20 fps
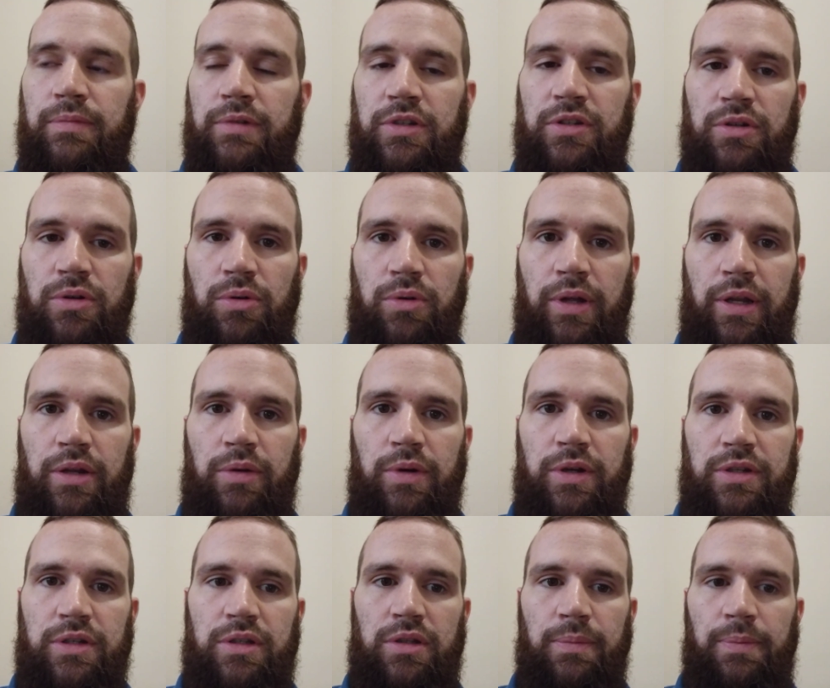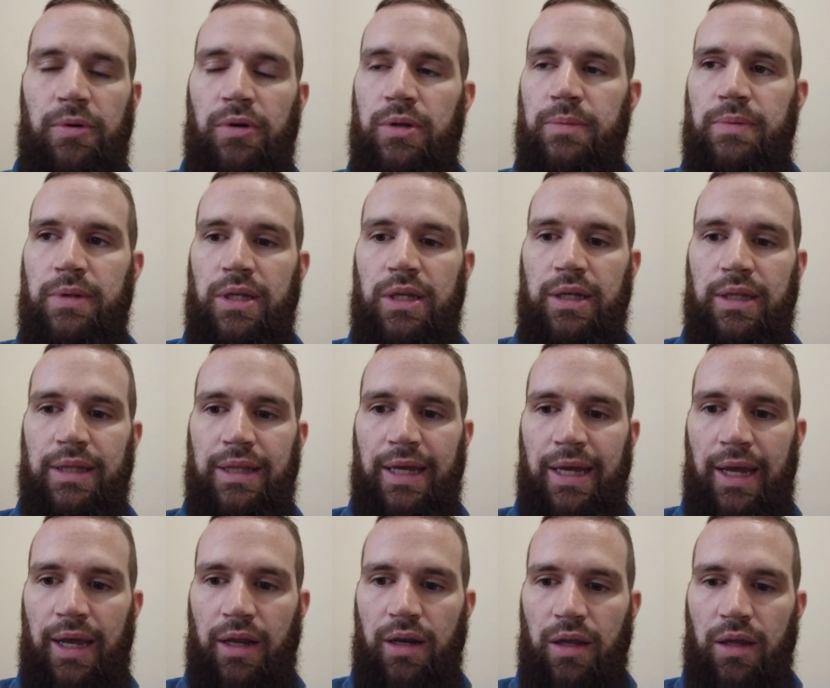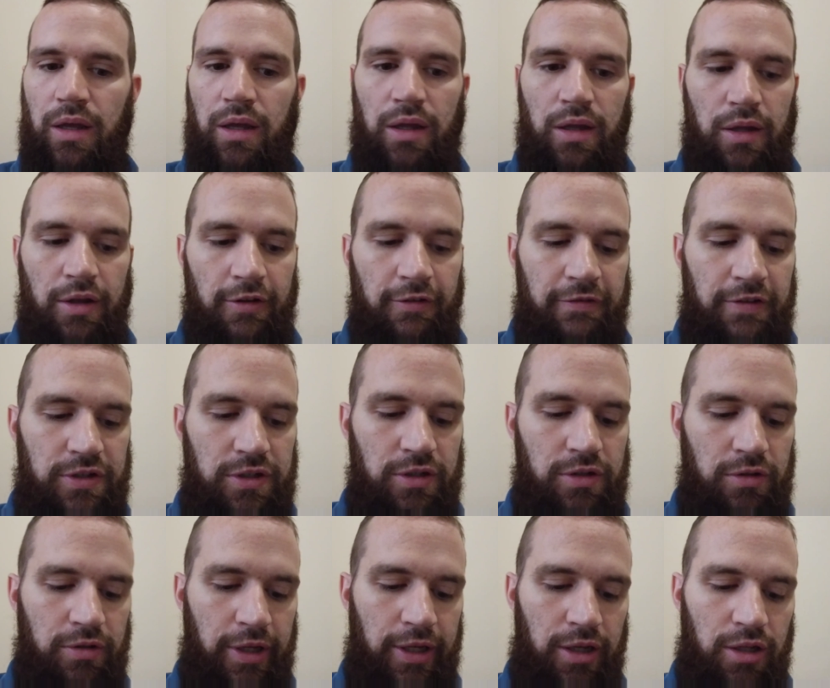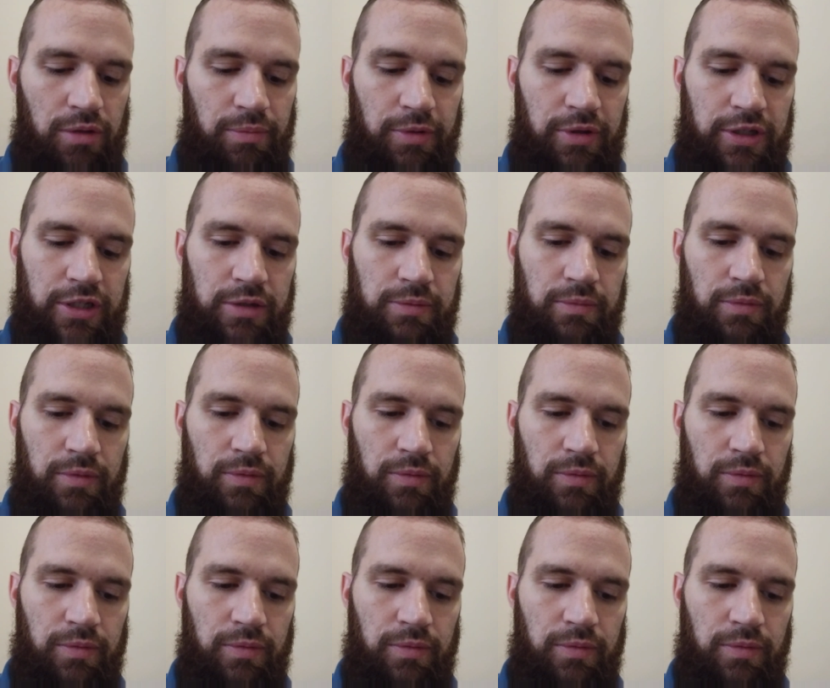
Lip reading: So anyways, the point being that physical ailments,